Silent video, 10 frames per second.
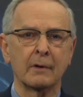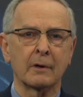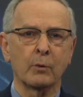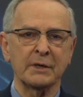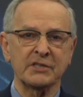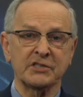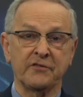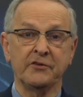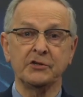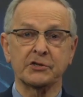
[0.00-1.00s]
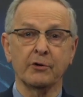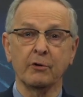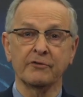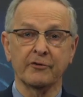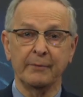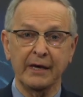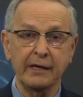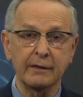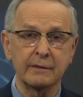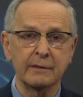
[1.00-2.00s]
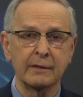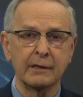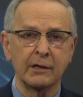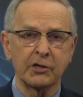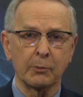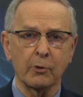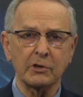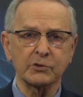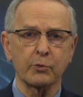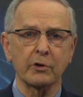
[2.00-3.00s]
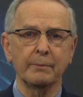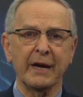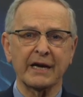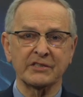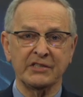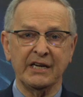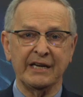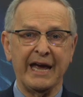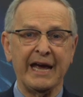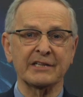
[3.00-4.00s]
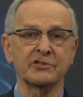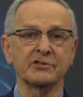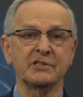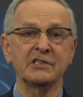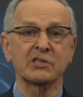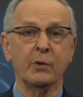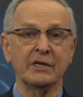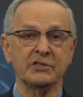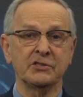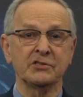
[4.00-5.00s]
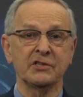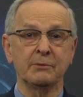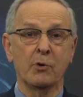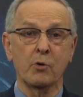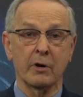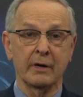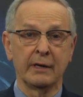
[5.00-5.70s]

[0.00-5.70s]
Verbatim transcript: Or what does the future hold for me? Tomorrow's World magazine answers these questions and more,